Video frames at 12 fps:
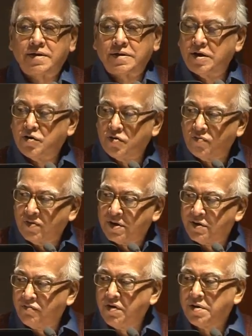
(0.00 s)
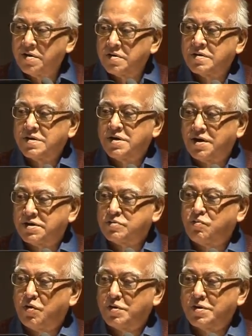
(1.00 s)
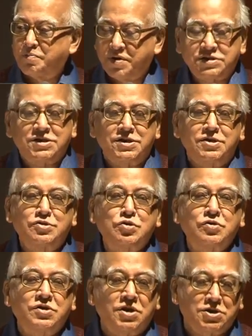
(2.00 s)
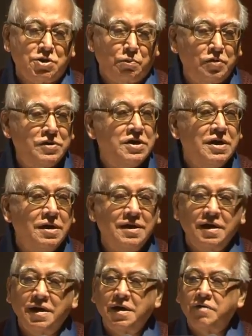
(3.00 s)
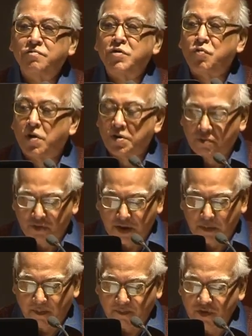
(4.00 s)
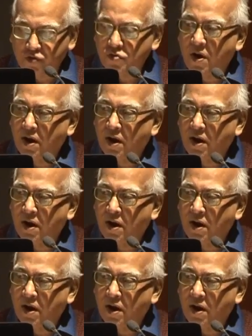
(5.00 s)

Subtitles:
that it will be a difficult task for the President to touch upon every one of them.